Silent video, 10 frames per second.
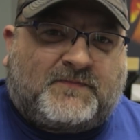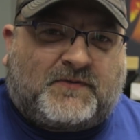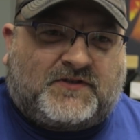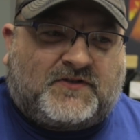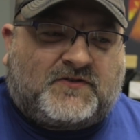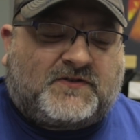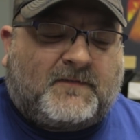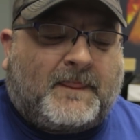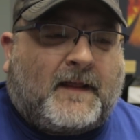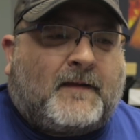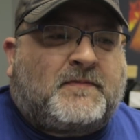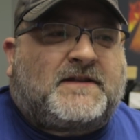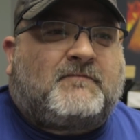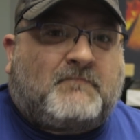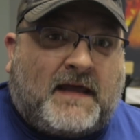to produce, but
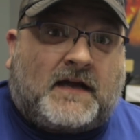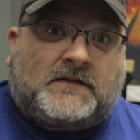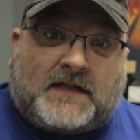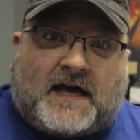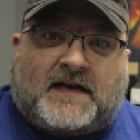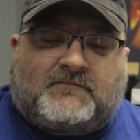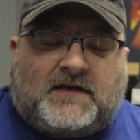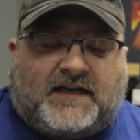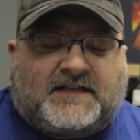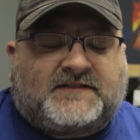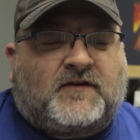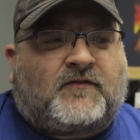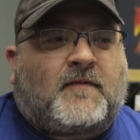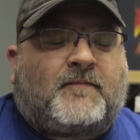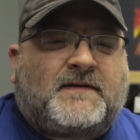they make a lot of money. So
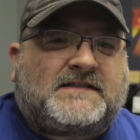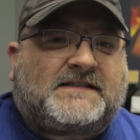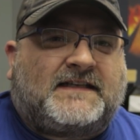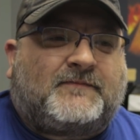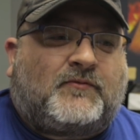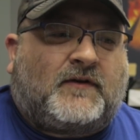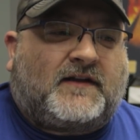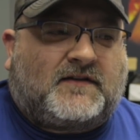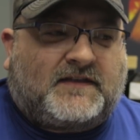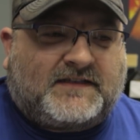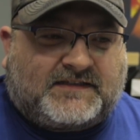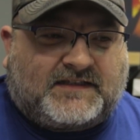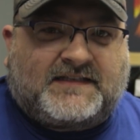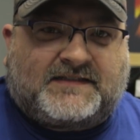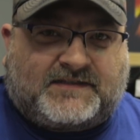from a business standpoint,
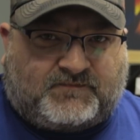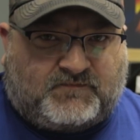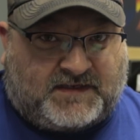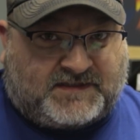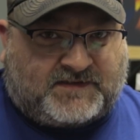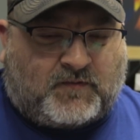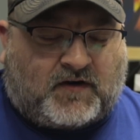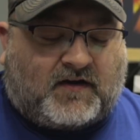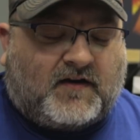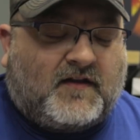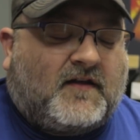he's smart.